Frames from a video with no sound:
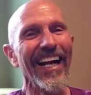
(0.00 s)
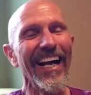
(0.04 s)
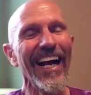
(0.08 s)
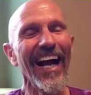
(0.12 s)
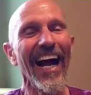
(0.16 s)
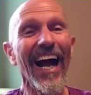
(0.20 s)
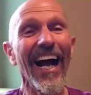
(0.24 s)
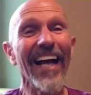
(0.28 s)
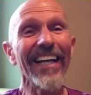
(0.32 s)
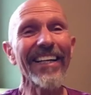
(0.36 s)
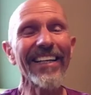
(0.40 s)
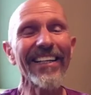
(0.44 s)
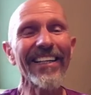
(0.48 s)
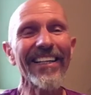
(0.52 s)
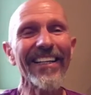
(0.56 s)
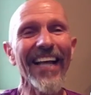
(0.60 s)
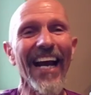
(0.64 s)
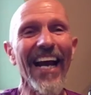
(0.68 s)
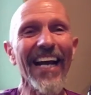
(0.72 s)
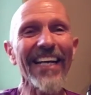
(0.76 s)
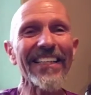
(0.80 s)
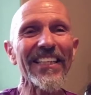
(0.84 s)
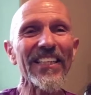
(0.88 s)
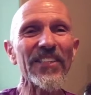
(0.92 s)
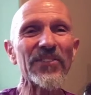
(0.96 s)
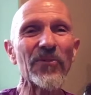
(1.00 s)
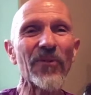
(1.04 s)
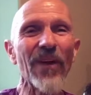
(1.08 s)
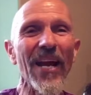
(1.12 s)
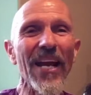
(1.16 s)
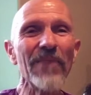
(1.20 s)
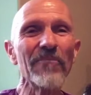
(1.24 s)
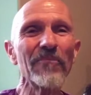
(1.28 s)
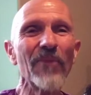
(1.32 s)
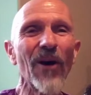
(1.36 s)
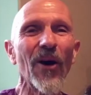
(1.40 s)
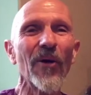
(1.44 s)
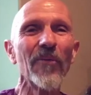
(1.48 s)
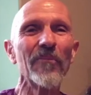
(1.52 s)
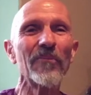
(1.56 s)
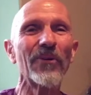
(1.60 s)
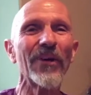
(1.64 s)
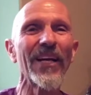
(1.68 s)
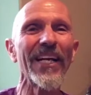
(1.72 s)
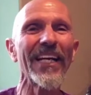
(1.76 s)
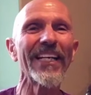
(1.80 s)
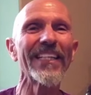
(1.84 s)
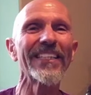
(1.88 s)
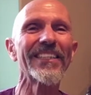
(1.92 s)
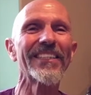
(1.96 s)
How do you like this rainbow
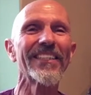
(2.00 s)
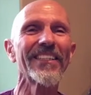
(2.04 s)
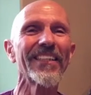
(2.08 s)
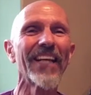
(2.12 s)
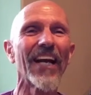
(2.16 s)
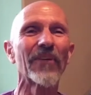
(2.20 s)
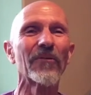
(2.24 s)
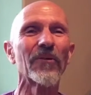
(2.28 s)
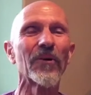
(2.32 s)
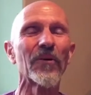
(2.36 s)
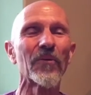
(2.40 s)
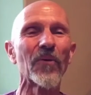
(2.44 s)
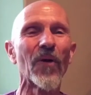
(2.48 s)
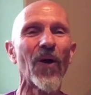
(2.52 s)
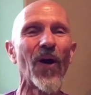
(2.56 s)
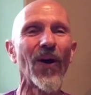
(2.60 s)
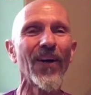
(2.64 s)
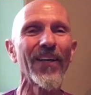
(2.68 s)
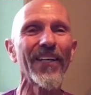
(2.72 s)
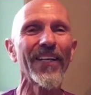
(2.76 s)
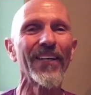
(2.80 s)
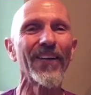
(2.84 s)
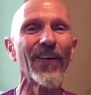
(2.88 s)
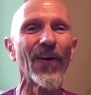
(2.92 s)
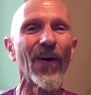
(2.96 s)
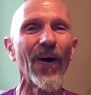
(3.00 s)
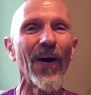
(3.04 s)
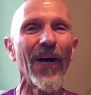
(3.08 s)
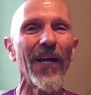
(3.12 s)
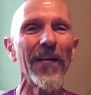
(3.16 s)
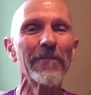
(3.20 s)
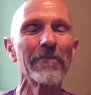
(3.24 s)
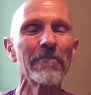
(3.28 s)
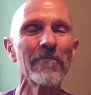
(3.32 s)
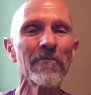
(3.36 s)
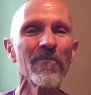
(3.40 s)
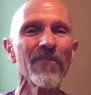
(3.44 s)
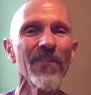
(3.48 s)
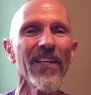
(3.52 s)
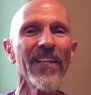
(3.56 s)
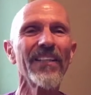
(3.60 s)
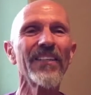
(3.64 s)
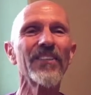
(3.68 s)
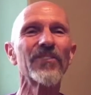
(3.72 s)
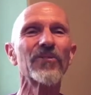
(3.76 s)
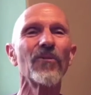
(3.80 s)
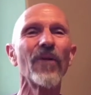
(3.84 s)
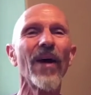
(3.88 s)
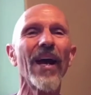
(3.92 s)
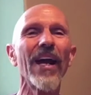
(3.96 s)
bridge that we're walking on?
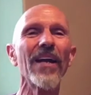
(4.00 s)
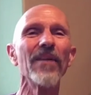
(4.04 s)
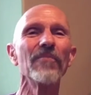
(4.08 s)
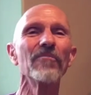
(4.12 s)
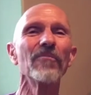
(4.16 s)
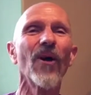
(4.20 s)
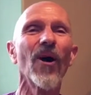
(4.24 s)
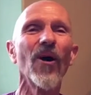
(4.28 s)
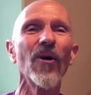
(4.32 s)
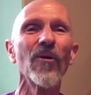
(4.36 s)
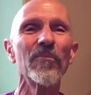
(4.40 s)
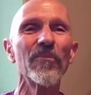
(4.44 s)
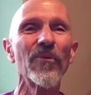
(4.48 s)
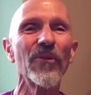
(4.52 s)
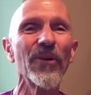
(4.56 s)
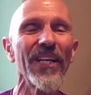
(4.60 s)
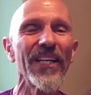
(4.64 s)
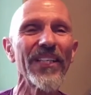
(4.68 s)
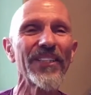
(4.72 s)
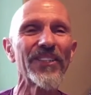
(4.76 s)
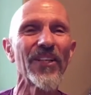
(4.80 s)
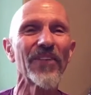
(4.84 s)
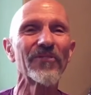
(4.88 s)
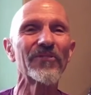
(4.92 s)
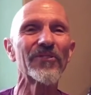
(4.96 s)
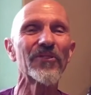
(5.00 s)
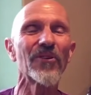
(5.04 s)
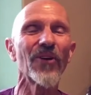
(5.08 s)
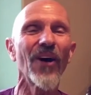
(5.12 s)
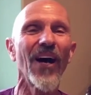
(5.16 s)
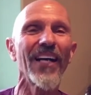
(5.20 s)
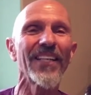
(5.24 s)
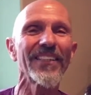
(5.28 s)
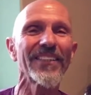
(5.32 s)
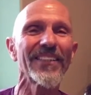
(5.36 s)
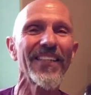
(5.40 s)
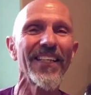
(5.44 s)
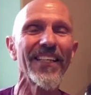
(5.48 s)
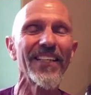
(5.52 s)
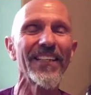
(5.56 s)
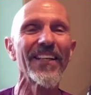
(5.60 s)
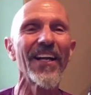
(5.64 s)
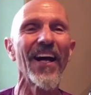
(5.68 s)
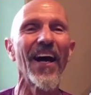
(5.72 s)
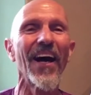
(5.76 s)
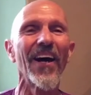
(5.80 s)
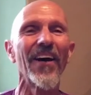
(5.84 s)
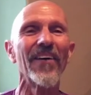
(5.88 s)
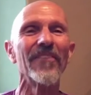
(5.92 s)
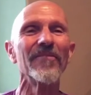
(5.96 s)
This rainbow bridge of trust and
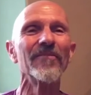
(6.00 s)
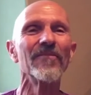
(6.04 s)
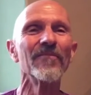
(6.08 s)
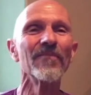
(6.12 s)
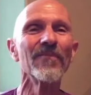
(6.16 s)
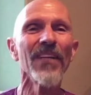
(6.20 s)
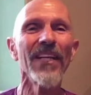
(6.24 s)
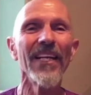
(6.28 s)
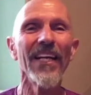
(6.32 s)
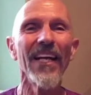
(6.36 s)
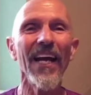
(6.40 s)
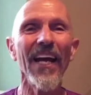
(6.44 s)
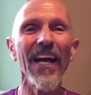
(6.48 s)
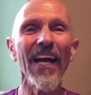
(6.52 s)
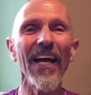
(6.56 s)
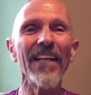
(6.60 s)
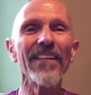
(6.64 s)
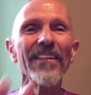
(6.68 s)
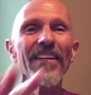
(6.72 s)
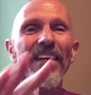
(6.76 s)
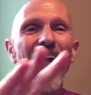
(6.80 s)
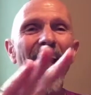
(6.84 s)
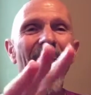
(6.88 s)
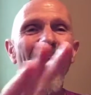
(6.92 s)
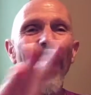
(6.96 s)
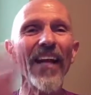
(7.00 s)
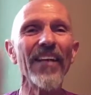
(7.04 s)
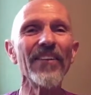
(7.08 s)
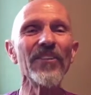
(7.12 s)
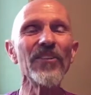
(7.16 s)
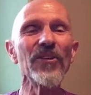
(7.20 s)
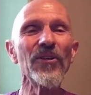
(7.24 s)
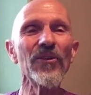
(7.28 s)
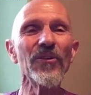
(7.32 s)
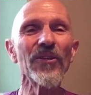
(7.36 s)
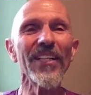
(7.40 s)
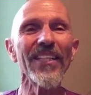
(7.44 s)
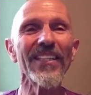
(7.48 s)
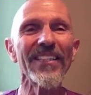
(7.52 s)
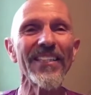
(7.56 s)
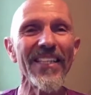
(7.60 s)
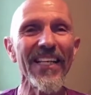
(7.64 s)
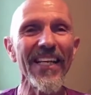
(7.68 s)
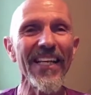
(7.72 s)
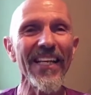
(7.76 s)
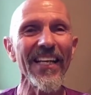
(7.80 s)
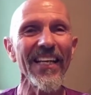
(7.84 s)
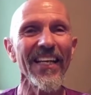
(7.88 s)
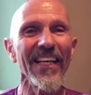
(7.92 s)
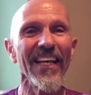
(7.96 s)
love and
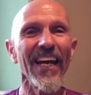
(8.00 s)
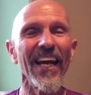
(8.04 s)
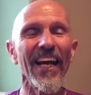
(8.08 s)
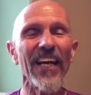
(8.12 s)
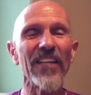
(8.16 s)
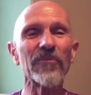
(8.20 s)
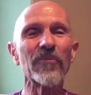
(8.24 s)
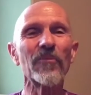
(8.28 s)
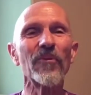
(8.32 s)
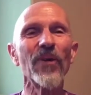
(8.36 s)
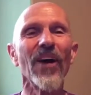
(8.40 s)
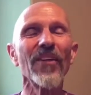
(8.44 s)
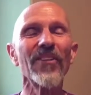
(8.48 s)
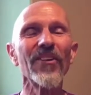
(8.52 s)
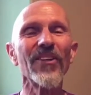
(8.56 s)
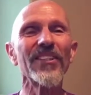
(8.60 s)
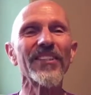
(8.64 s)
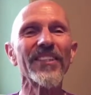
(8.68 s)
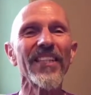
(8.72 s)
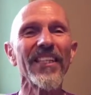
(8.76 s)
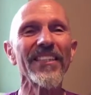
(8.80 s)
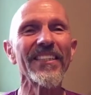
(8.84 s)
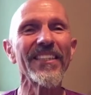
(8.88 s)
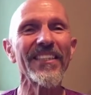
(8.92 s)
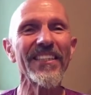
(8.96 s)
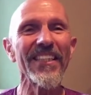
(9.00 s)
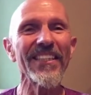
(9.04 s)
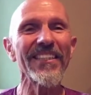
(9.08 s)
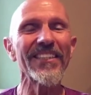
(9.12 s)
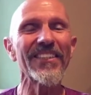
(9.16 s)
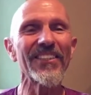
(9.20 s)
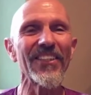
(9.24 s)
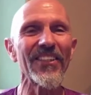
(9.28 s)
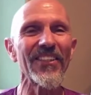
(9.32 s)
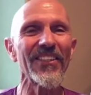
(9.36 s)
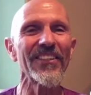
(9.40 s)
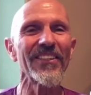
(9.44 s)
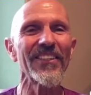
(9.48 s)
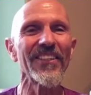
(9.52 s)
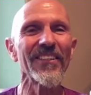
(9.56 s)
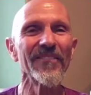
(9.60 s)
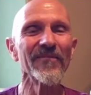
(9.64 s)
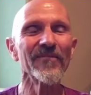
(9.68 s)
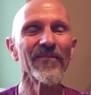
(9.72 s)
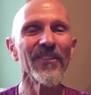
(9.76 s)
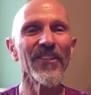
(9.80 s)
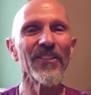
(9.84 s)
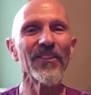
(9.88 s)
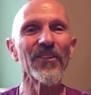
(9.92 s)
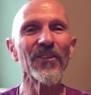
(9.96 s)
unity as brothers and sisters
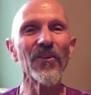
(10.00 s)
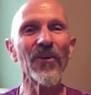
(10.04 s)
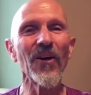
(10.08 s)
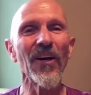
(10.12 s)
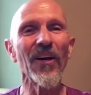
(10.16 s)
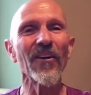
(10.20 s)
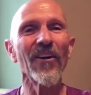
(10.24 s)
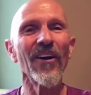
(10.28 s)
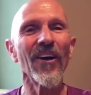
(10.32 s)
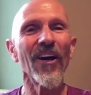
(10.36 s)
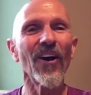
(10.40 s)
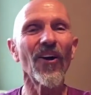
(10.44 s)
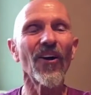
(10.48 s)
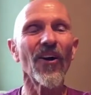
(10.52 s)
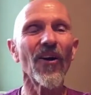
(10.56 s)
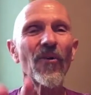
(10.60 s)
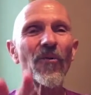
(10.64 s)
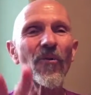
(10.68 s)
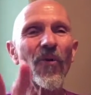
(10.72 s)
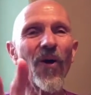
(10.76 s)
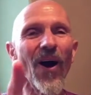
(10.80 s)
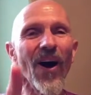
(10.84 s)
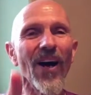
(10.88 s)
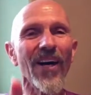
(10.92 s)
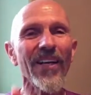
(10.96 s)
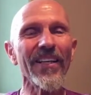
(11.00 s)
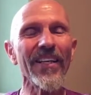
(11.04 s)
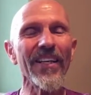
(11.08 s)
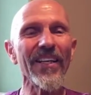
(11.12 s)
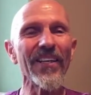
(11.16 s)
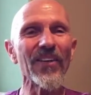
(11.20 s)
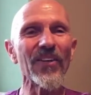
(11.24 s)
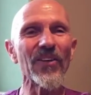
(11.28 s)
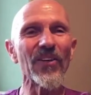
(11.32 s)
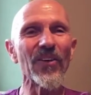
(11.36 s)
who are walking,